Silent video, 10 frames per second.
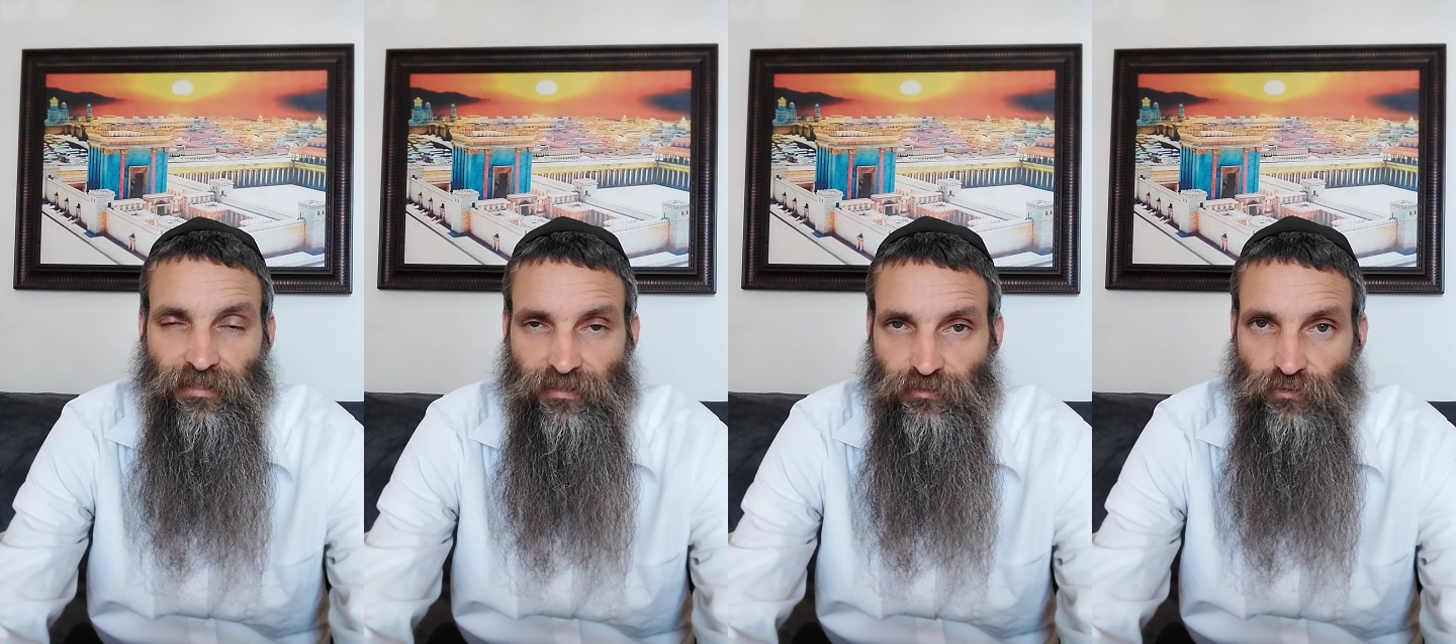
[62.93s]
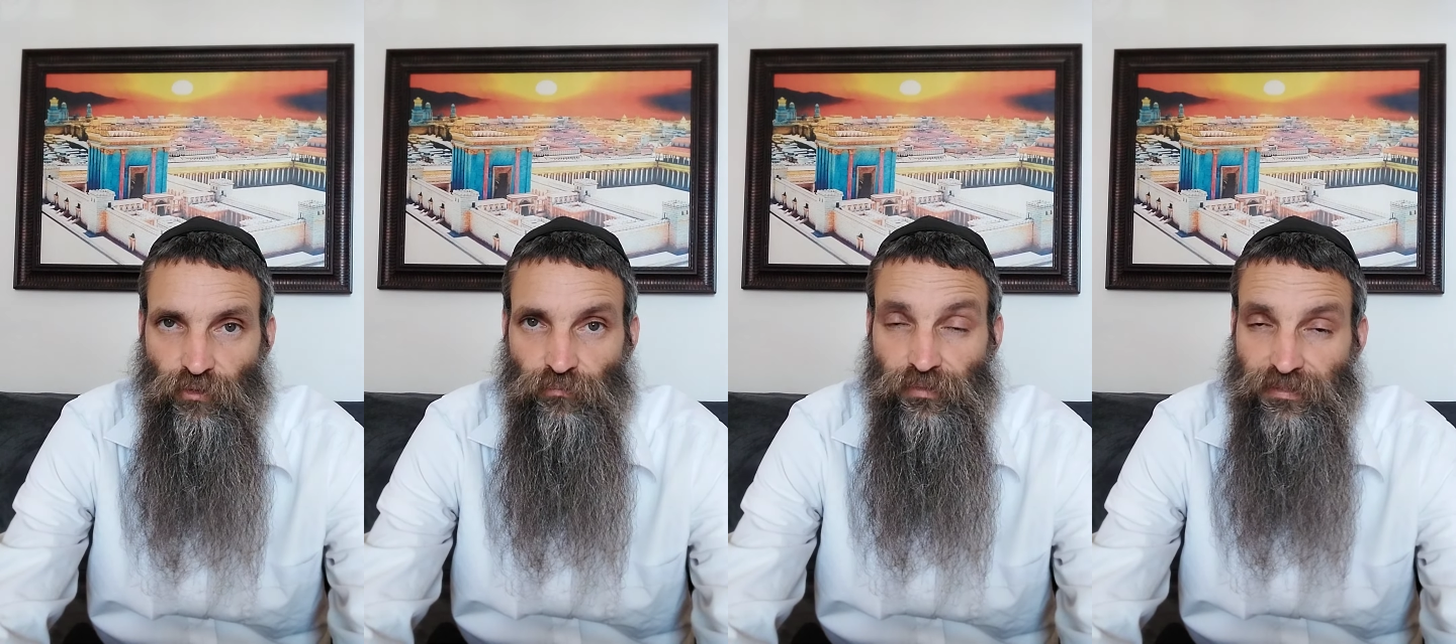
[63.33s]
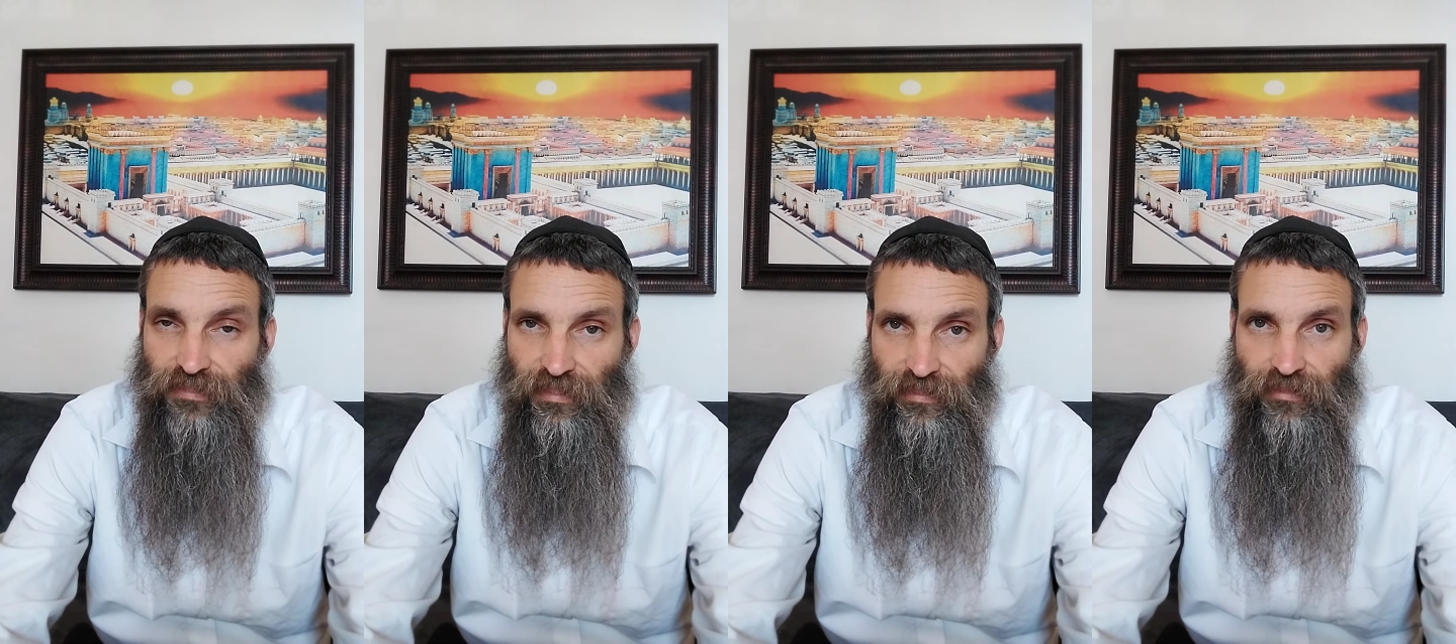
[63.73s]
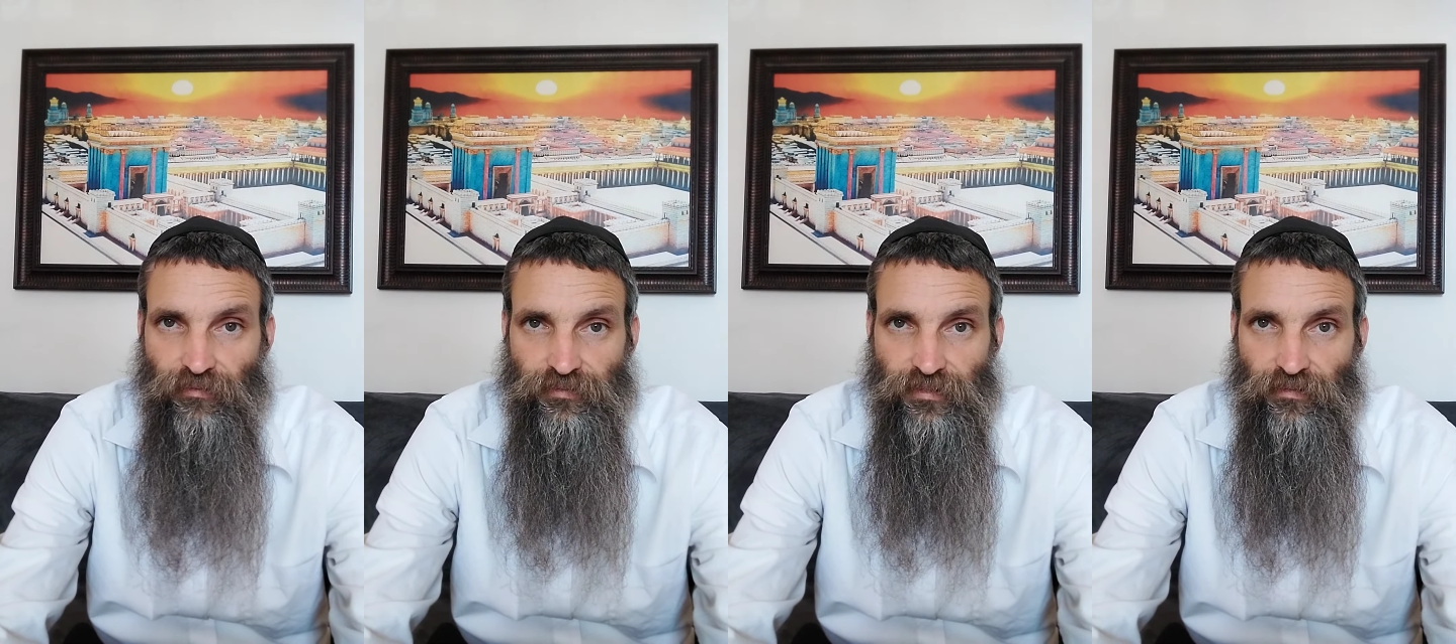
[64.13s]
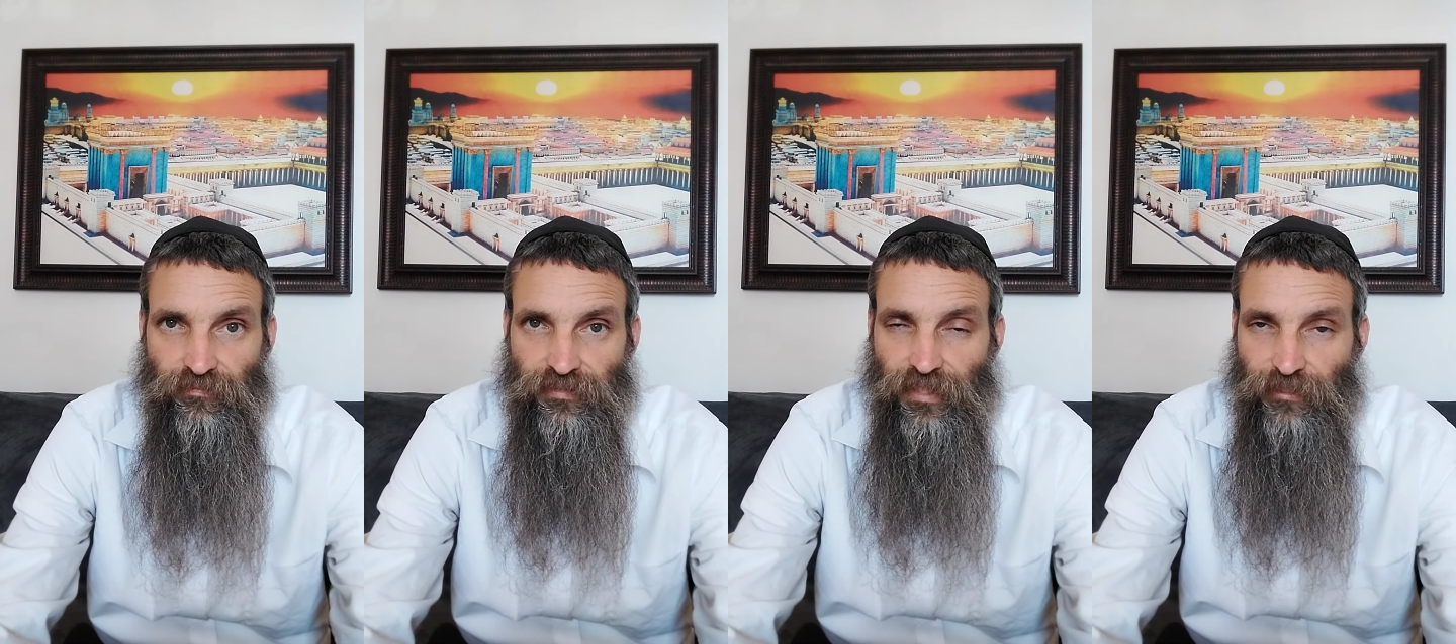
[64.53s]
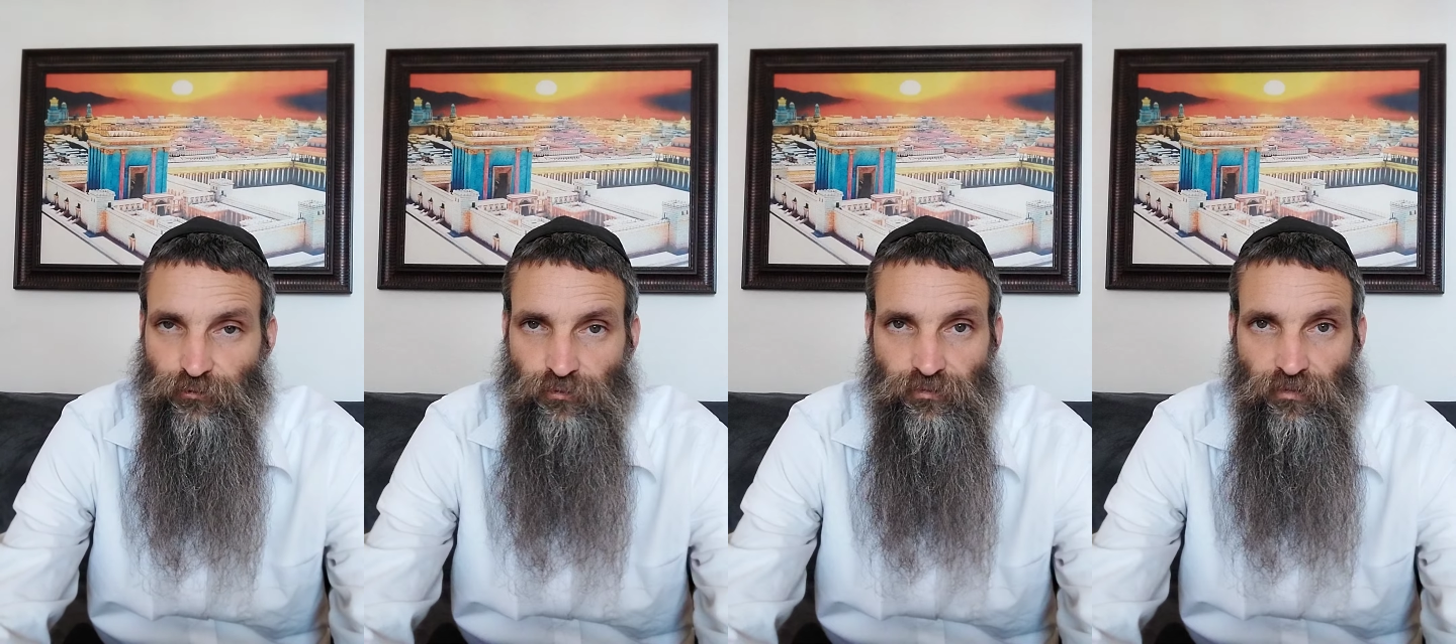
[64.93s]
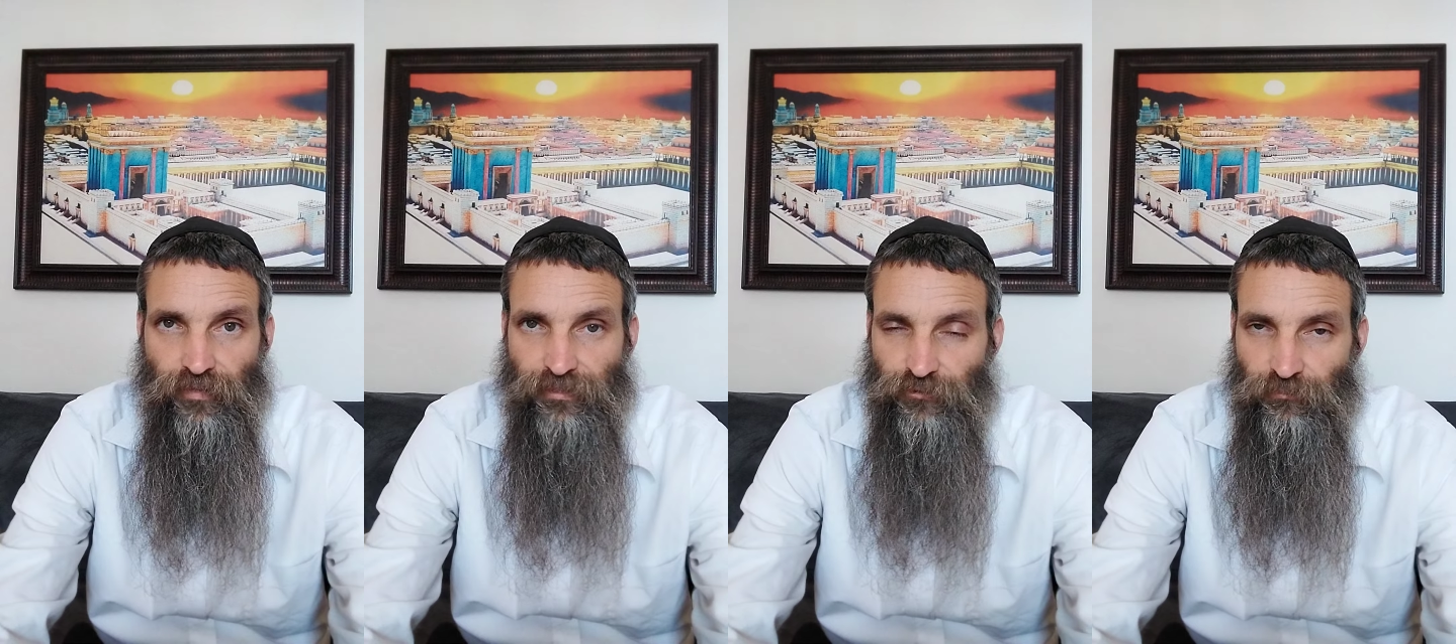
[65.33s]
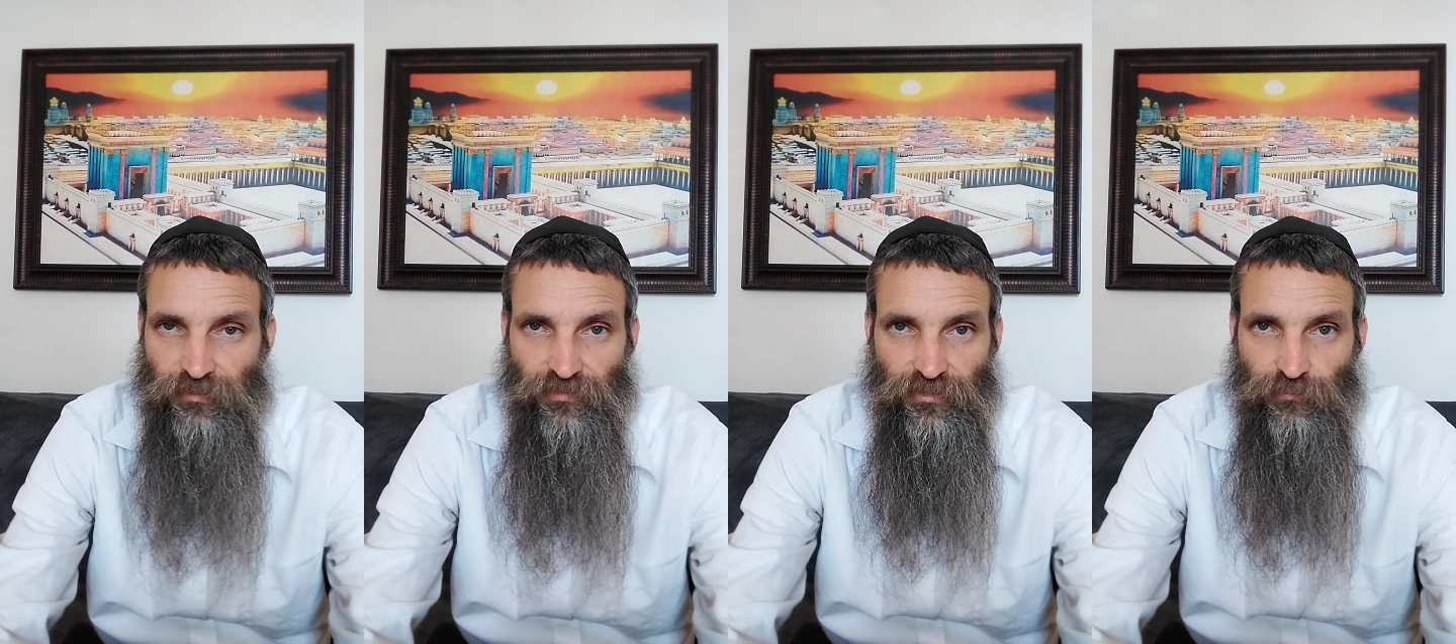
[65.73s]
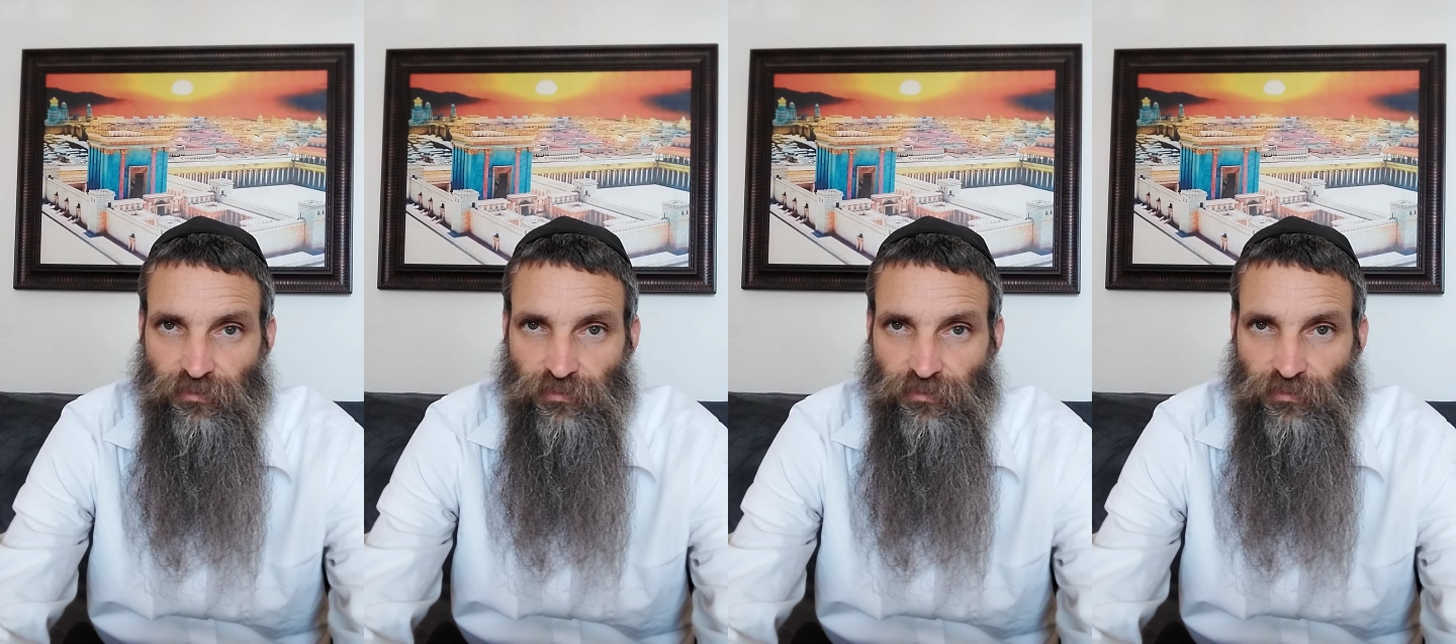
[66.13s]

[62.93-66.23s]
Let us all really dedicate ourselves to extra Torah, extra mitzvahs.